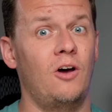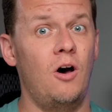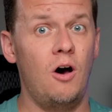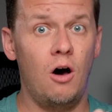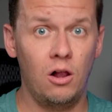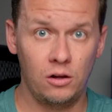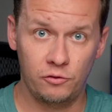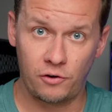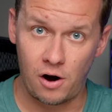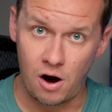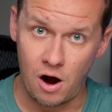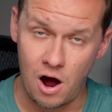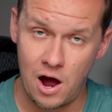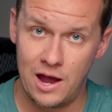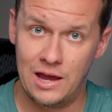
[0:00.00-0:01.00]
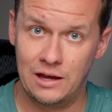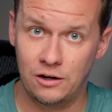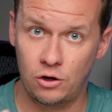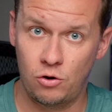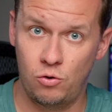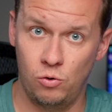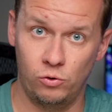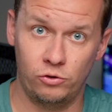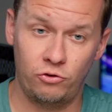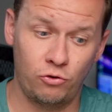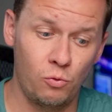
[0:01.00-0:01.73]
to all of our high-end coolers.